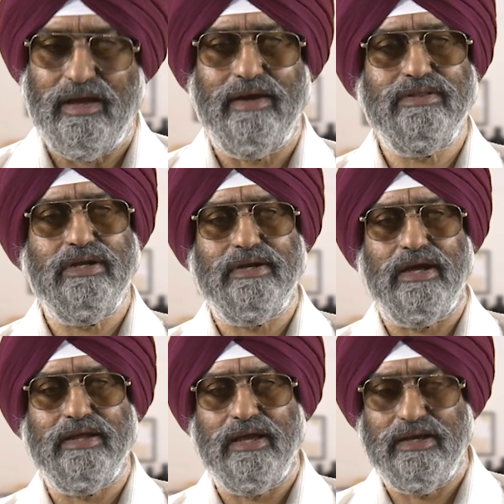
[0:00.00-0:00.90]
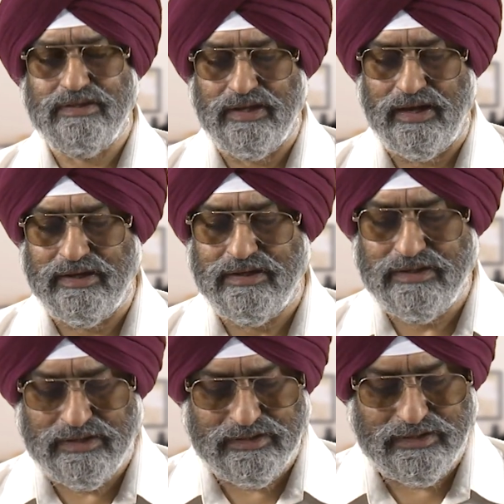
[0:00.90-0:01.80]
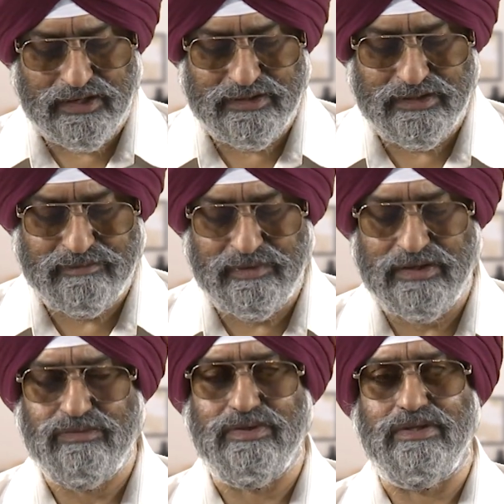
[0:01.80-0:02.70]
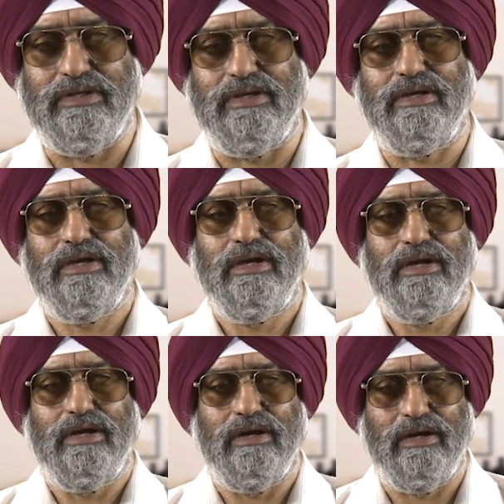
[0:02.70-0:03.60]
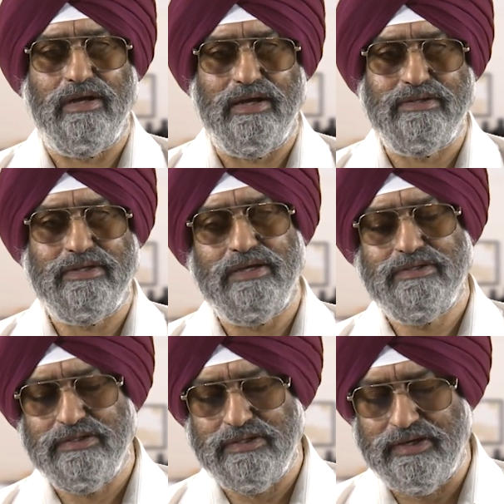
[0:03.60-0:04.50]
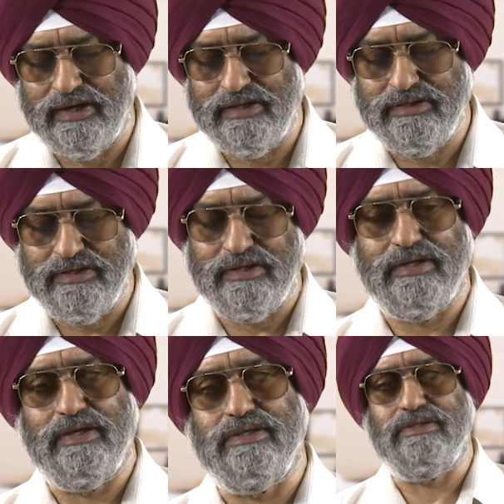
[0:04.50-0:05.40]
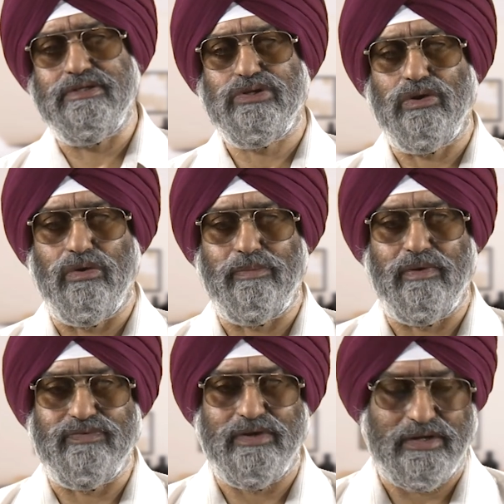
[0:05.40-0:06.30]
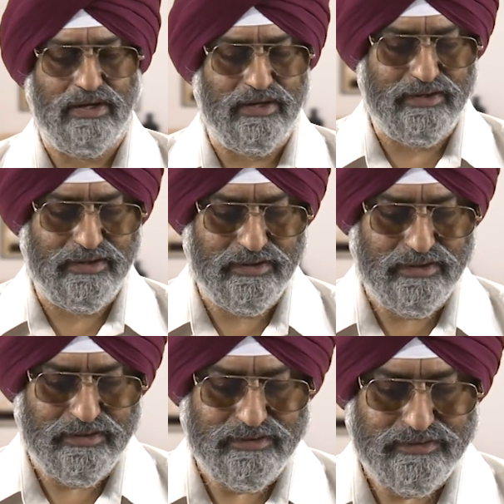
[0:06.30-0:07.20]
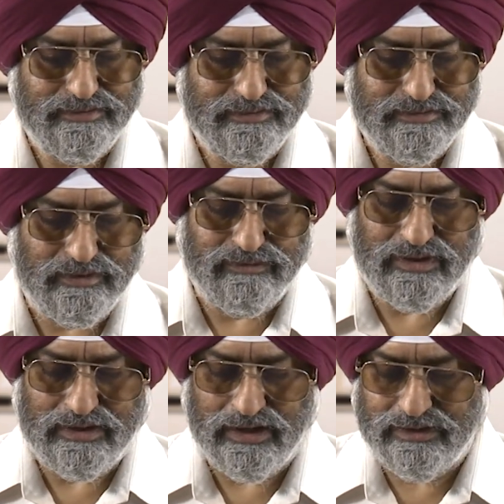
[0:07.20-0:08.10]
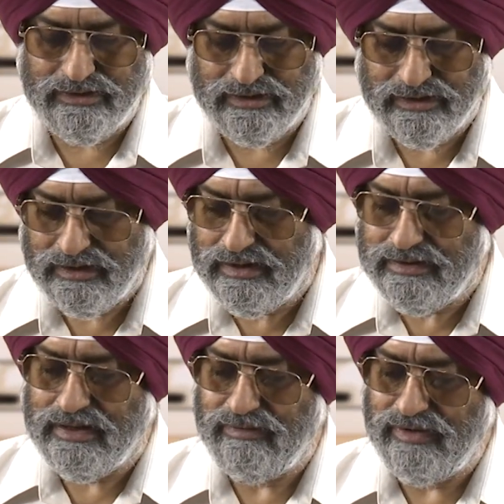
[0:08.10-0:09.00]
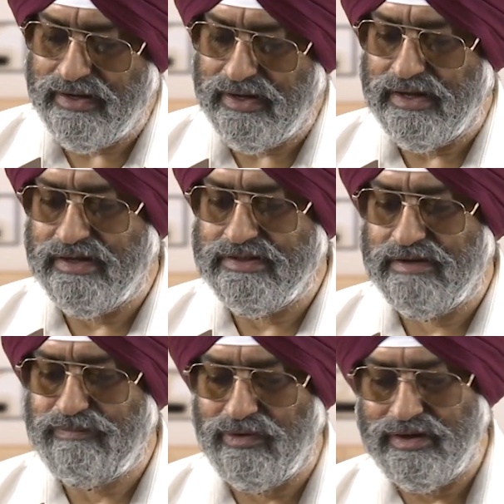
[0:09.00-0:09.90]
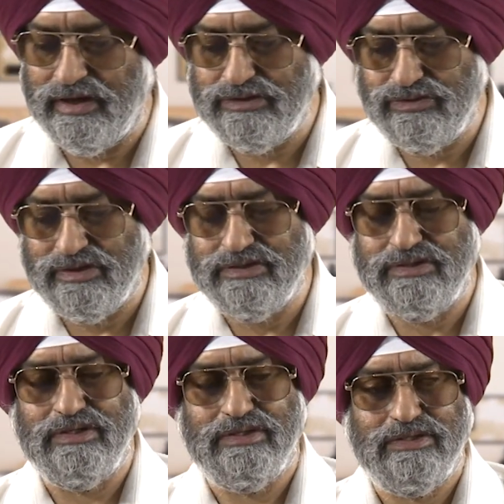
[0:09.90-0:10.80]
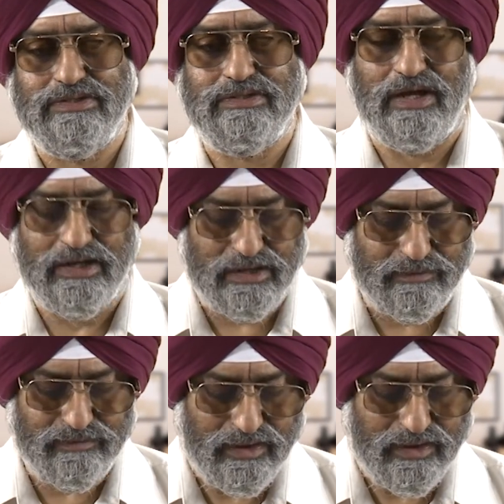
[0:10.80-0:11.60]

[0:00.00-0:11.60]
and theta k is the angle that the tangent makes with the uh, x axis and tan theta k the slope of that line of the tangent. Then we take another point as you can see in this diagram